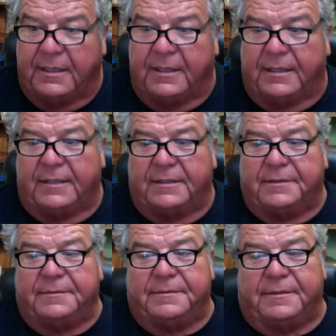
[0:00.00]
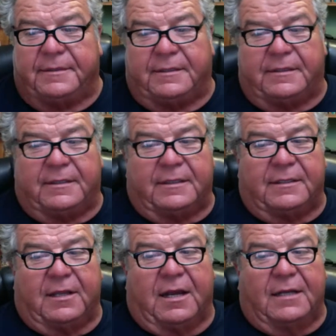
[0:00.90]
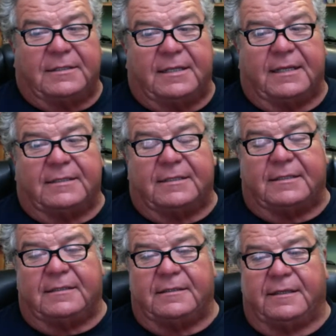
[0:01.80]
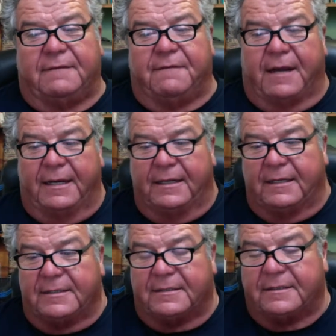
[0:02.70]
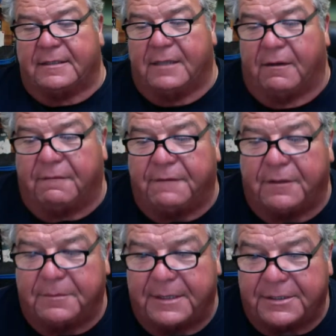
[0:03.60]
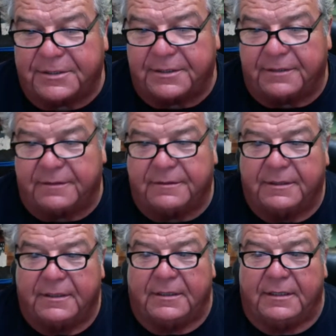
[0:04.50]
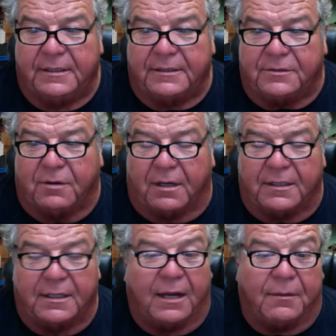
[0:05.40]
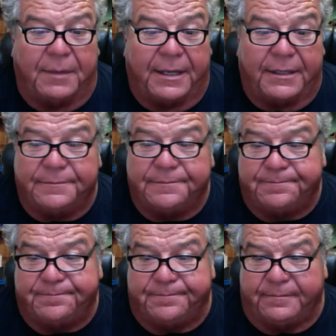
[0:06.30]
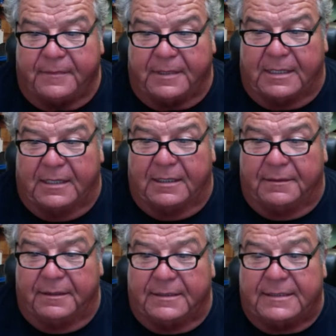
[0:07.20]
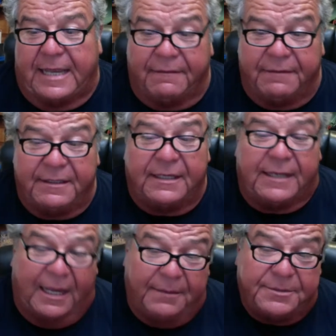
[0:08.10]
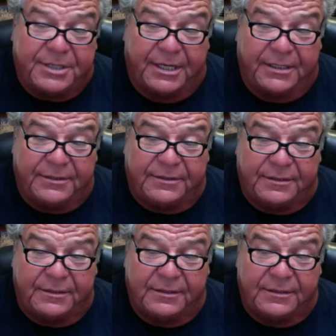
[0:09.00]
Um, the lodge that's invited us to go film next year is Crocodile Bay. It's having a name change,